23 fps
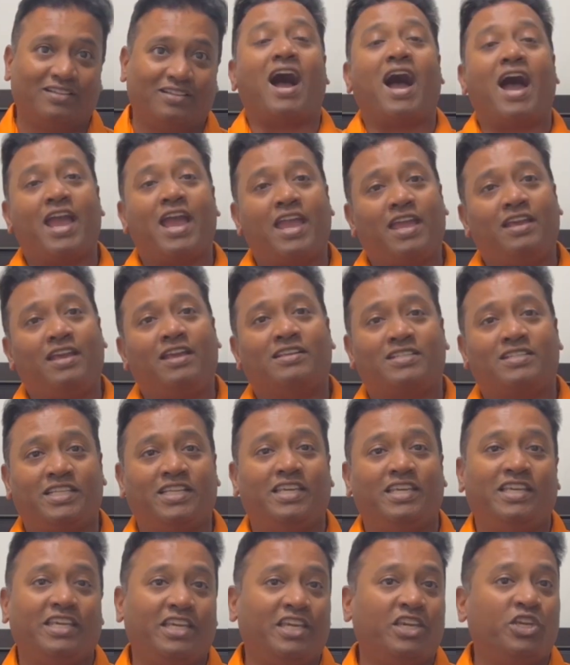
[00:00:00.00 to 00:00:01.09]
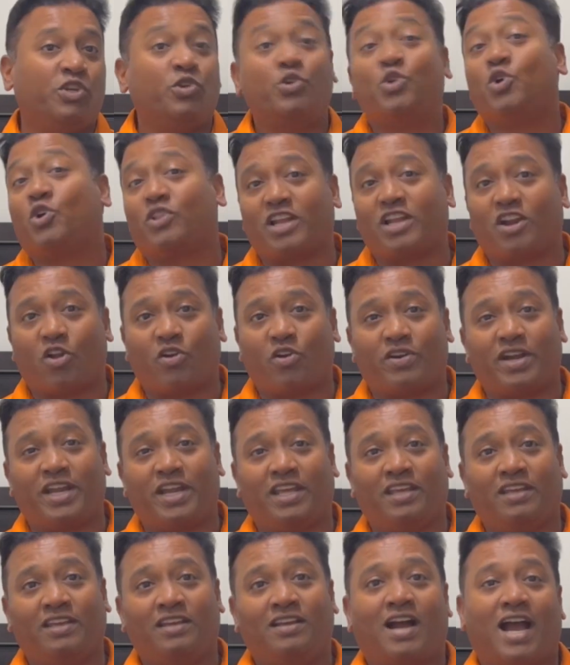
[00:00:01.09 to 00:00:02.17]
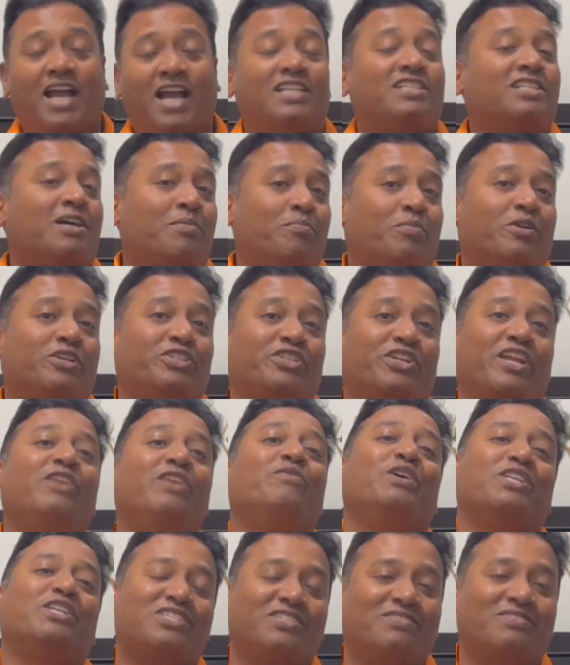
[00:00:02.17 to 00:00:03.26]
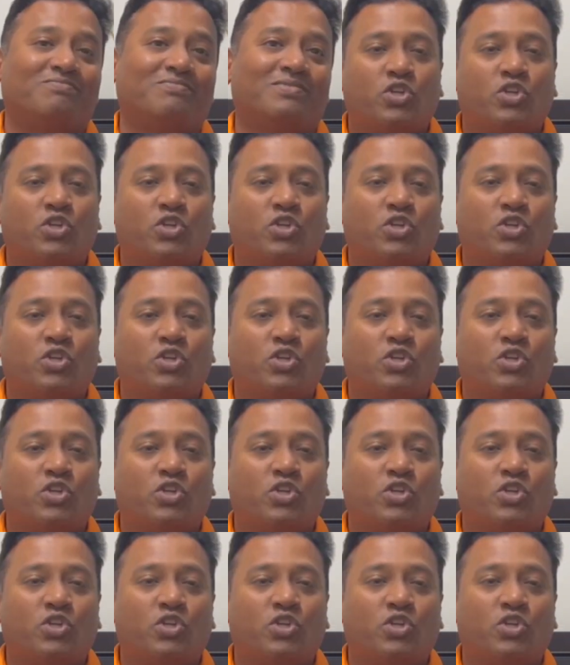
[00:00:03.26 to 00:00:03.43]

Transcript: ICE, you know that already, ice, compression, elevation.